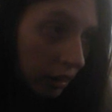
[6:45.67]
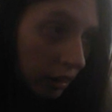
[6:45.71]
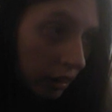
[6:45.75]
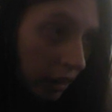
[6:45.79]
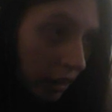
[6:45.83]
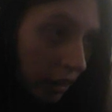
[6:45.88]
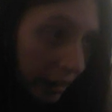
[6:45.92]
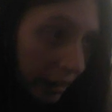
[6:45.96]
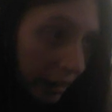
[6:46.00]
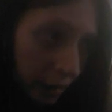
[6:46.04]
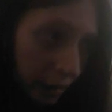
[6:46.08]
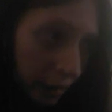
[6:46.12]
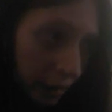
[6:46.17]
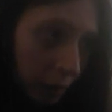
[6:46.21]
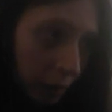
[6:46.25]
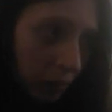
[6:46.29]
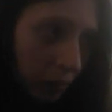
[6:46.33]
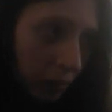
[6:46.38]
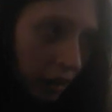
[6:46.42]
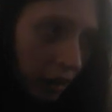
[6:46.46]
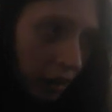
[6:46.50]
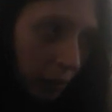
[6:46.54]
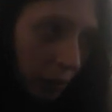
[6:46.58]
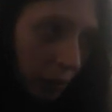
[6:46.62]
I know
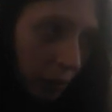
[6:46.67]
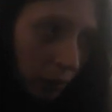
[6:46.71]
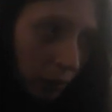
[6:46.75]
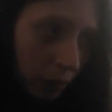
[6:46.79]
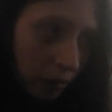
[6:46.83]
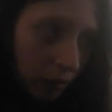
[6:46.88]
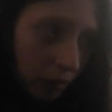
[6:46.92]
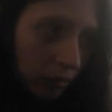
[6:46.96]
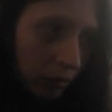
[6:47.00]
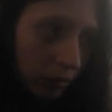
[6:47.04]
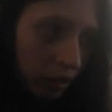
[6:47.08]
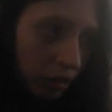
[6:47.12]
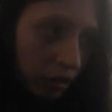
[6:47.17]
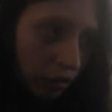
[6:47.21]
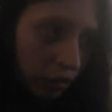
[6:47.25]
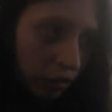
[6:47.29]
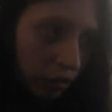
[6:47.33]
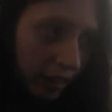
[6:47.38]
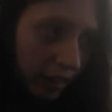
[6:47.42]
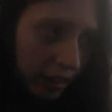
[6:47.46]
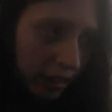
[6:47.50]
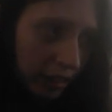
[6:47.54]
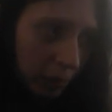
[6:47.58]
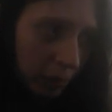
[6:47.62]
I will
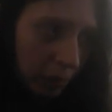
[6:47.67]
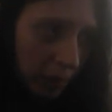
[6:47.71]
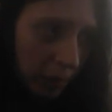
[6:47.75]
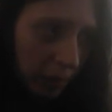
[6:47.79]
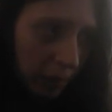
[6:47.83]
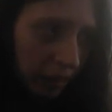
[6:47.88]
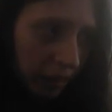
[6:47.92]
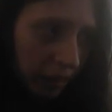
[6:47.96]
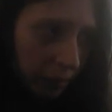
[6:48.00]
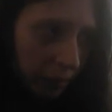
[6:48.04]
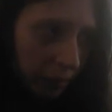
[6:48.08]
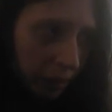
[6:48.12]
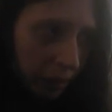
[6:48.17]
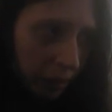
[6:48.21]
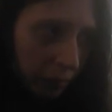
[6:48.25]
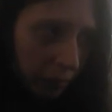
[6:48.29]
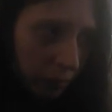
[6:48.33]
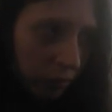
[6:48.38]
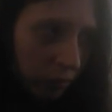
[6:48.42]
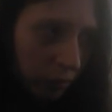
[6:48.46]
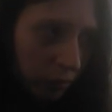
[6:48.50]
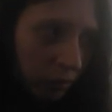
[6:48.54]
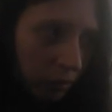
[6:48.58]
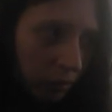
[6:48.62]
attract bad
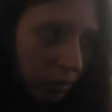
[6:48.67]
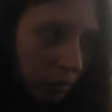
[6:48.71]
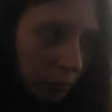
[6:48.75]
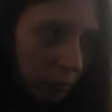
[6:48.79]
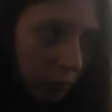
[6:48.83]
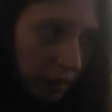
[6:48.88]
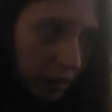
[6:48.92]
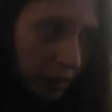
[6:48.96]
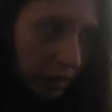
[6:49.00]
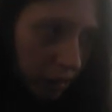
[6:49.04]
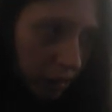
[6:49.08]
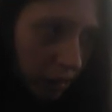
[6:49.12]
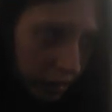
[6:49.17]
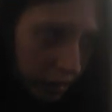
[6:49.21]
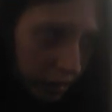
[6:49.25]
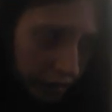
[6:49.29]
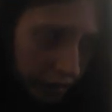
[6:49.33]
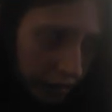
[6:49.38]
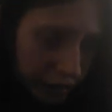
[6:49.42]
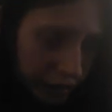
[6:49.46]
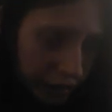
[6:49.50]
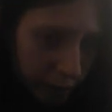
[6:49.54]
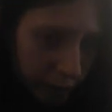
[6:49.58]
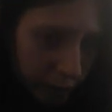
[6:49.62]
people because